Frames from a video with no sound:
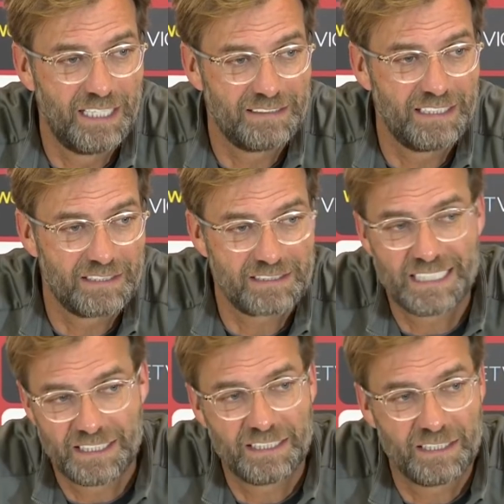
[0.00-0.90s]
yeah, then it's
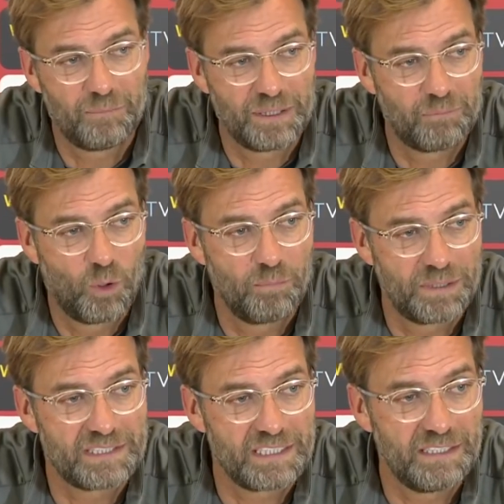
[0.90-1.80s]
getting a bit more
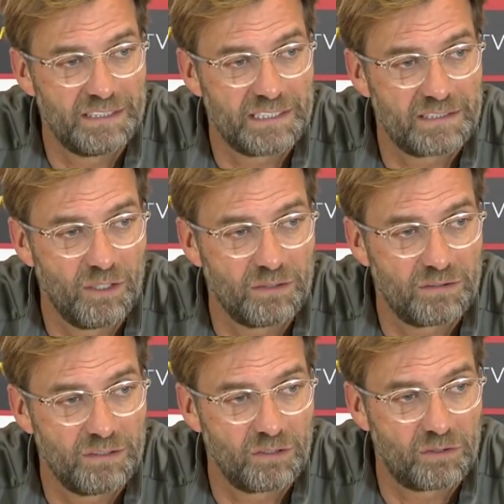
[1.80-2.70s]
busy, and that's
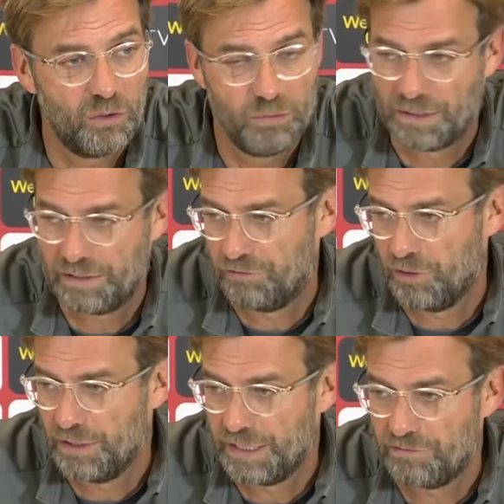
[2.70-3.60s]
not not cool. But if
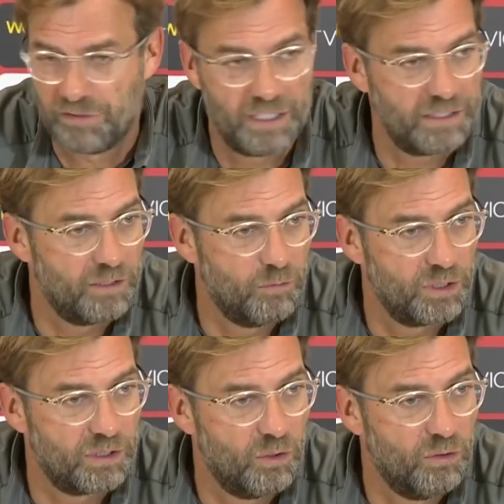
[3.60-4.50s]
you're that far, then you
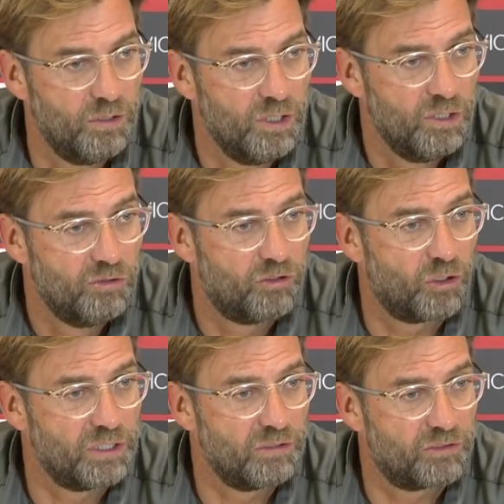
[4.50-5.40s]
want to go
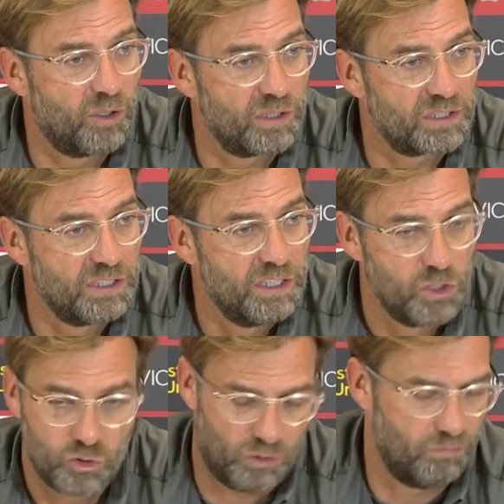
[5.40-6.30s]
for it, of course.
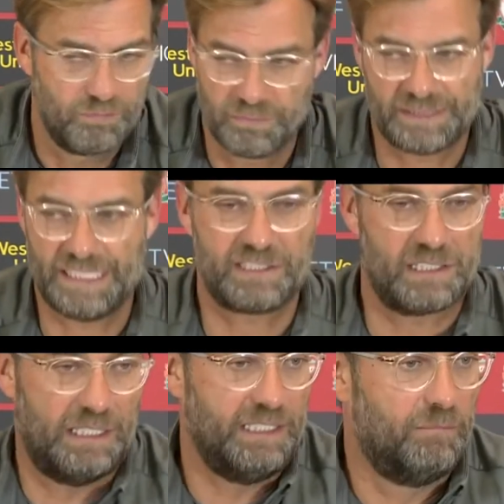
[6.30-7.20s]
So, but that's
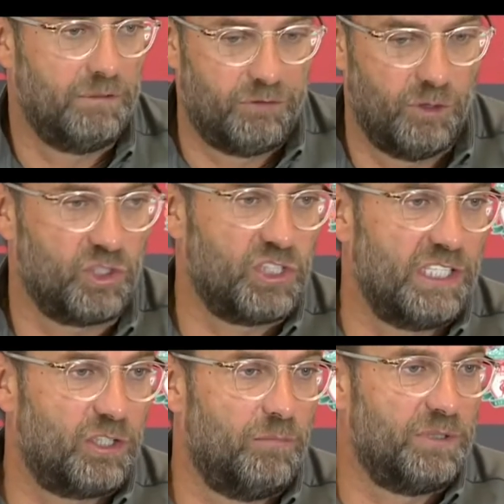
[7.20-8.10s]
clear before you
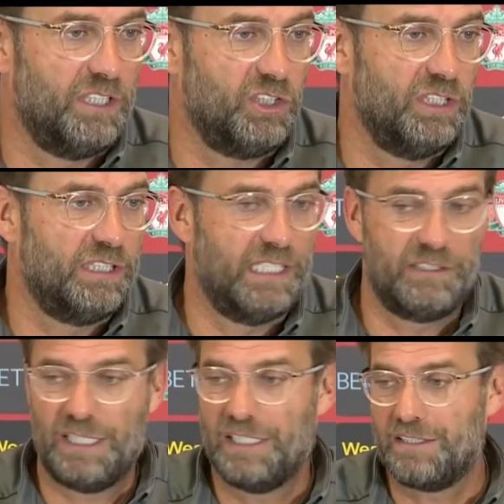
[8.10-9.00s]
start a competition, and
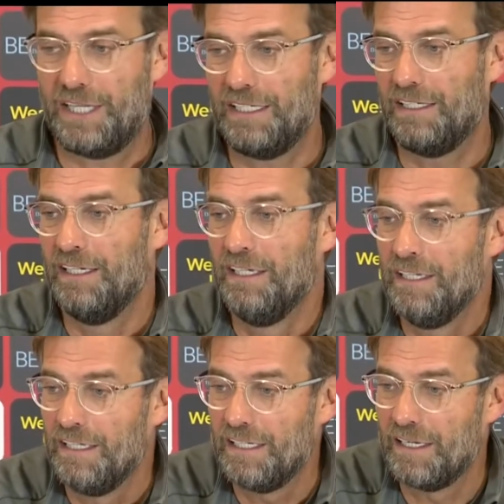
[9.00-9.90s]
I, I think
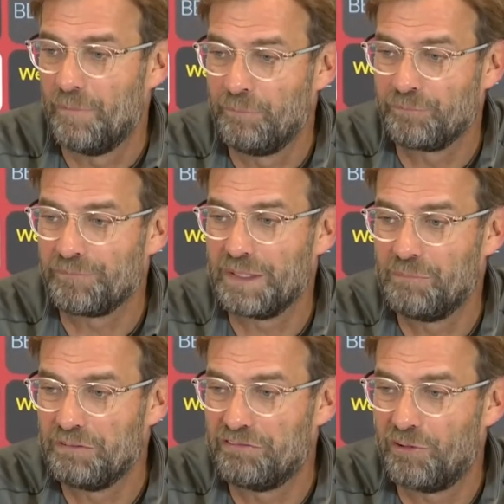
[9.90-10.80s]
um,
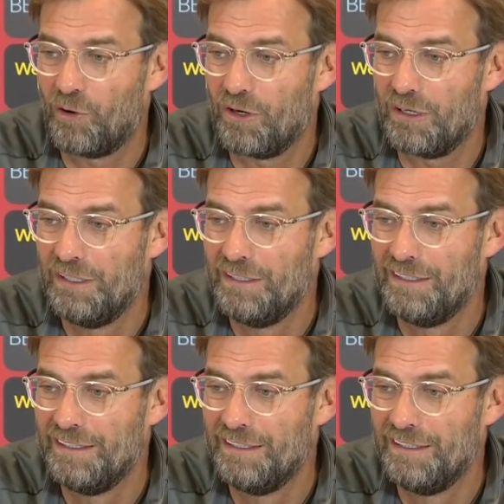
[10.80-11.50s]
before